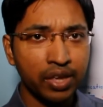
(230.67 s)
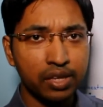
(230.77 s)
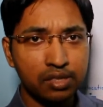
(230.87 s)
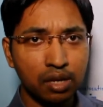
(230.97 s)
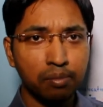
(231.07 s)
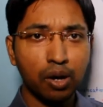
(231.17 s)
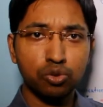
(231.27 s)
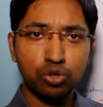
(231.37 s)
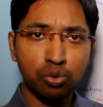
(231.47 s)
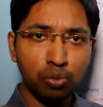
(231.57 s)
is
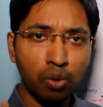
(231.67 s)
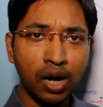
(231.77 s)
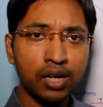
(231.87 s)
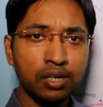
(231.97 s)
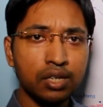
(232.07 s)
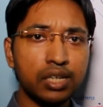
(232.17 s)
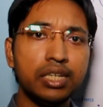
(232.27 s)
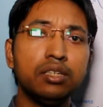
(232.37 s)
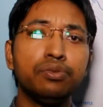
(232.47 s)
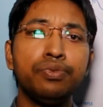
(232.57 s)
about 1 in